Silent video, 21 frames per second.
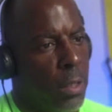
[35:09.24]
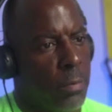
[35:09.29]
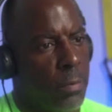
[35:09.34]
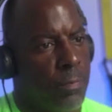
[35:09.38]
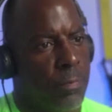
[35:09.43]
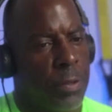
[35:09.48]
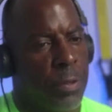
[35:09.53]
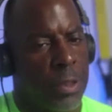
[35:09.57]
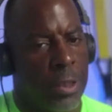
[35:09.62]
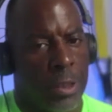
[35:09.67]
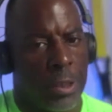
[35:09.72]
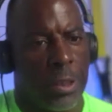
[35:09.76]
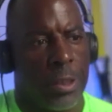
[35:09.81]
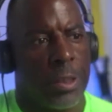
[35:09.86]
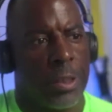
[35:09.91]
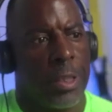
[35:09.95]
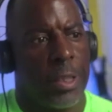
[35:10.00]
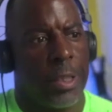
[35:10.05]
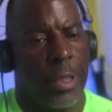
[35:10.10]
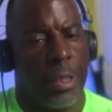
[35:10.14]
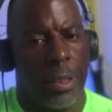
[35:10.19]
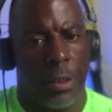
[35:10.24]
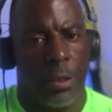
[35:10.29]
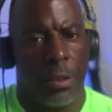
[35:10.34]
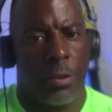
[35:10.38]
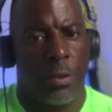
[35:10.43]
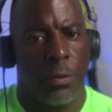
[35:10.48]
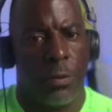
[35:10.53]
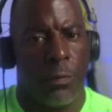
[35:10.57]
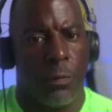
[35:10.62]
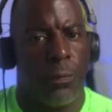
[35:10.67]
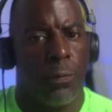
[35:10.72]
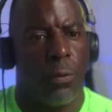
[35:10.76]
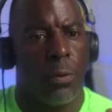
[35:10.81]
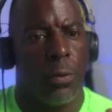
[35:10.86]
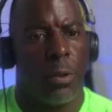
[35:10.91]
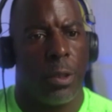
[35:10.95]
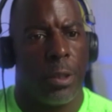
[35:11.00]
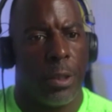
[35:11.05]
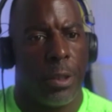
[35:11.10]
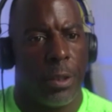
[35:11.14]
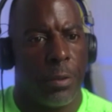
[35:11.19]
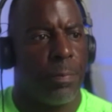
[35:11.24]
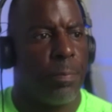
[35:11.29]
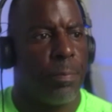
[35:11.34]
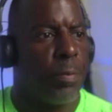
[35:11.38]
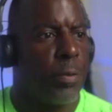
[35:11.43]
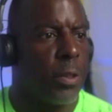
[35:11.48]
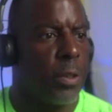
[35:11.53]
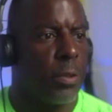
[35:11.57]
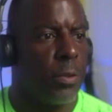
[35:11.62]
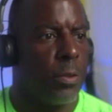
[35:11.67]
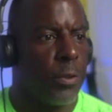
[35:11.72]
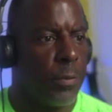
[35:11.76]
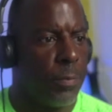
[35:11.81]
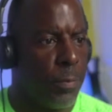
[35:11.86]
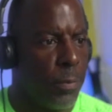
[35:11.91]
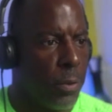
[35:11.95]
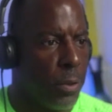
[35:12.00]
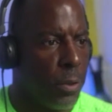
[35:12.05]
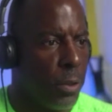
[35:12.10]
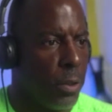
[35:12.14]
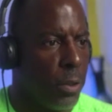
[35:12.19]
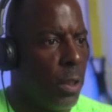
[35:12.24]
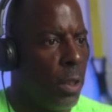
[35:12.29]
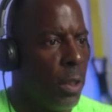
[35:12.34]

positions that they need to for their particular sport.